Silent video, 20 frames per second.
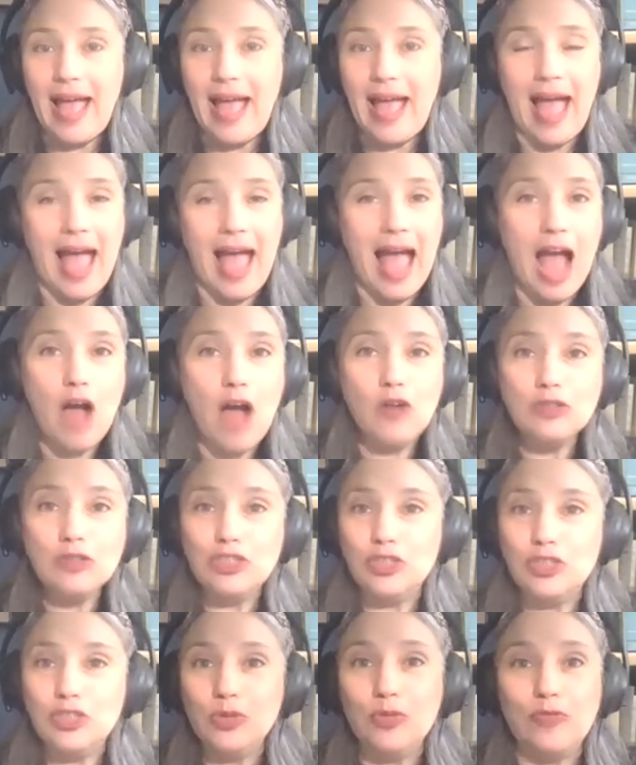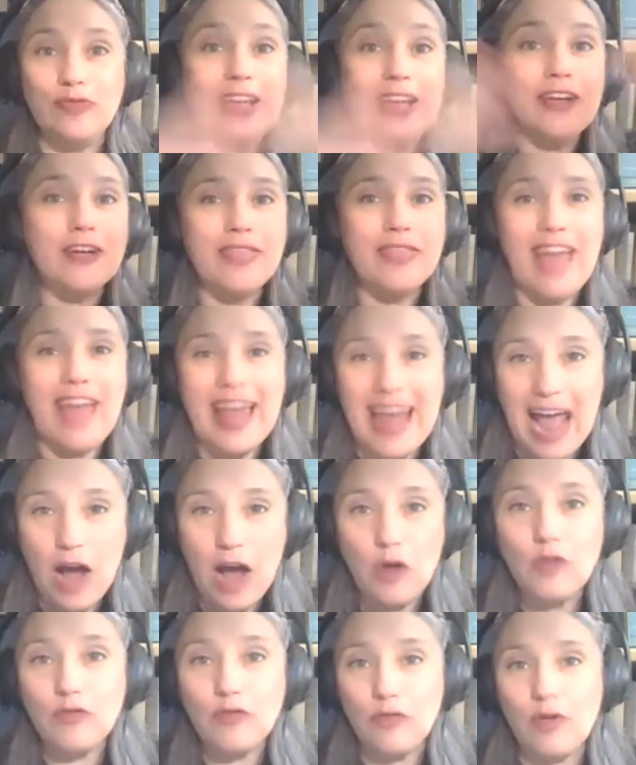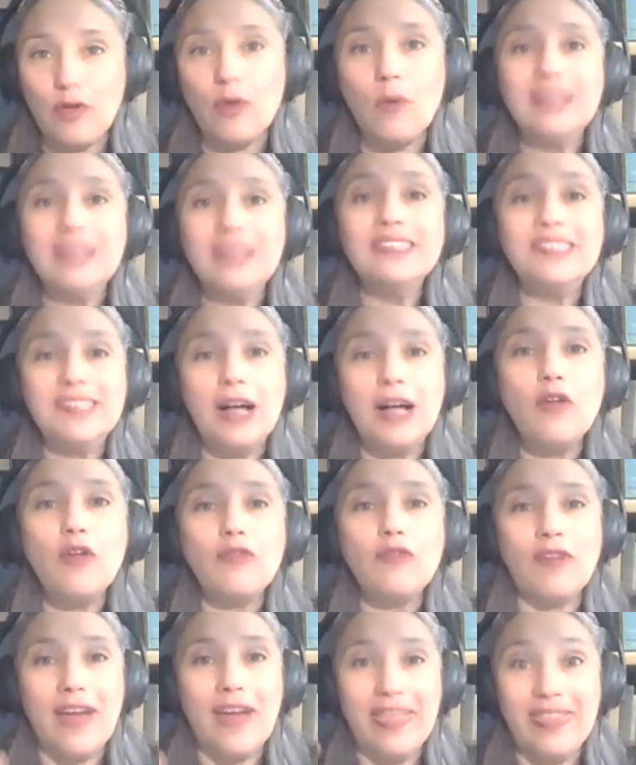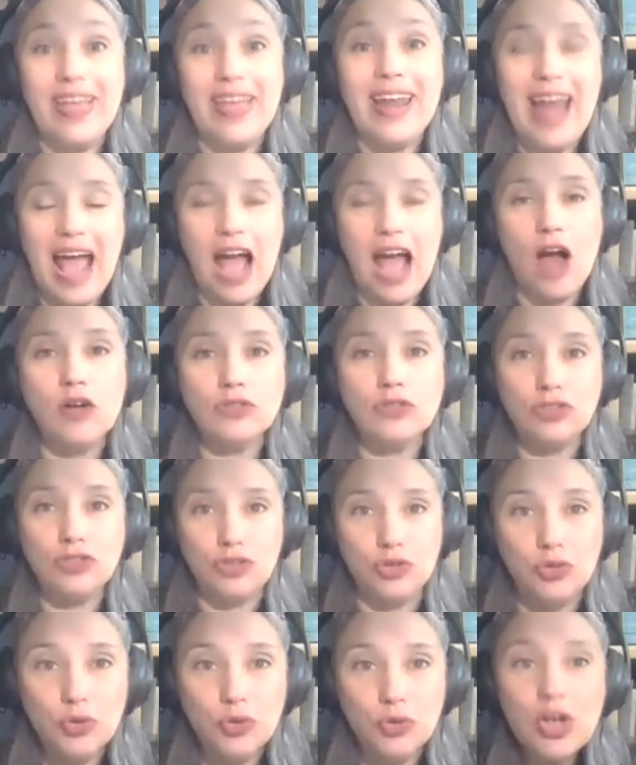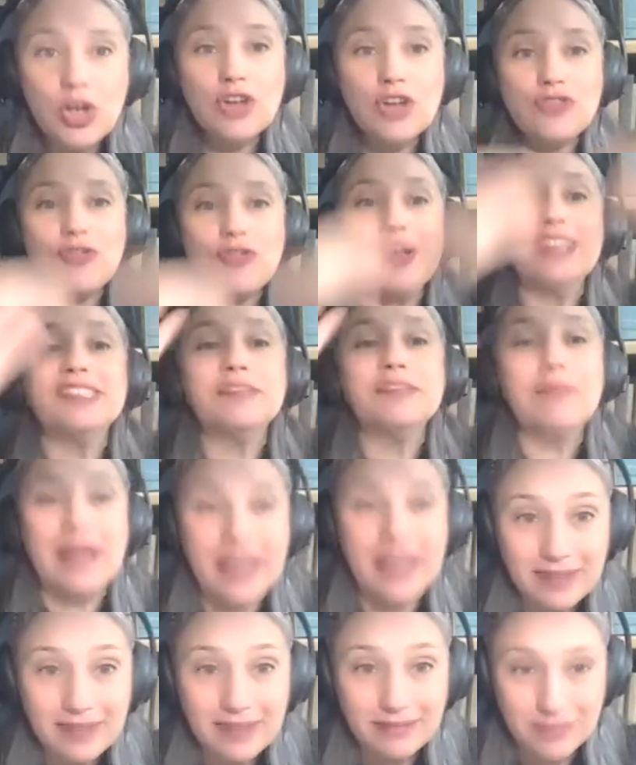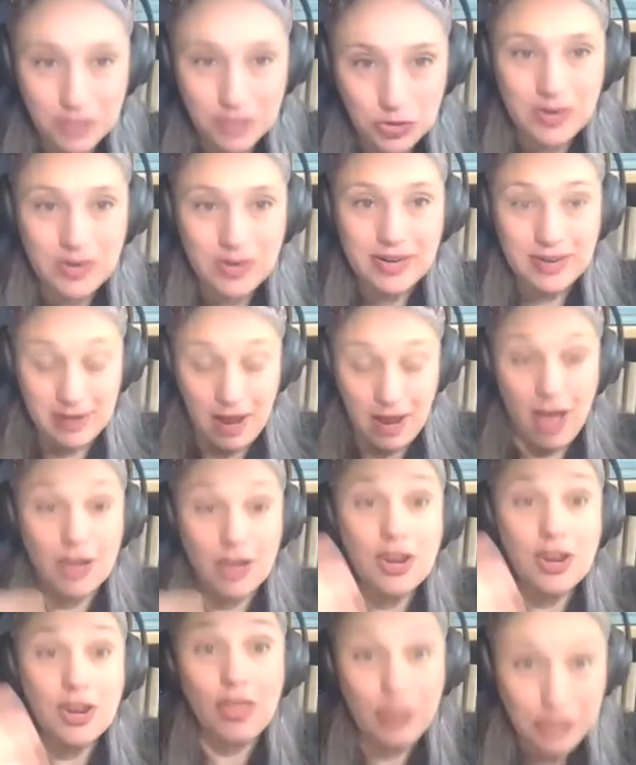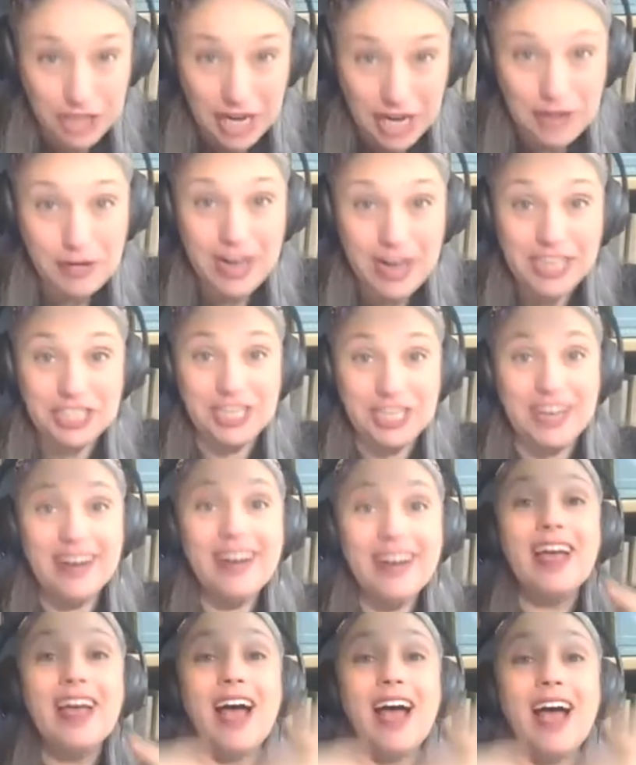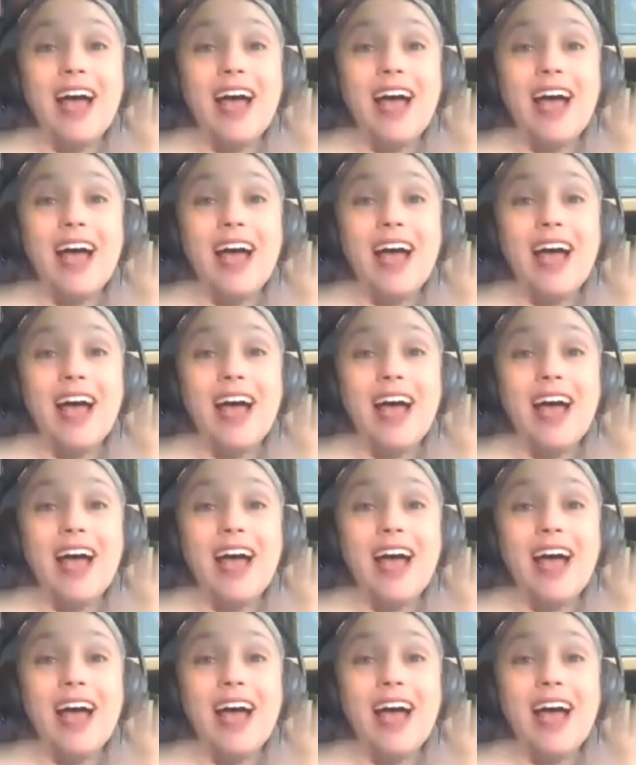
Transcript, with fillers: how to figure that out for oneself and then how to transmit it to an, another generation and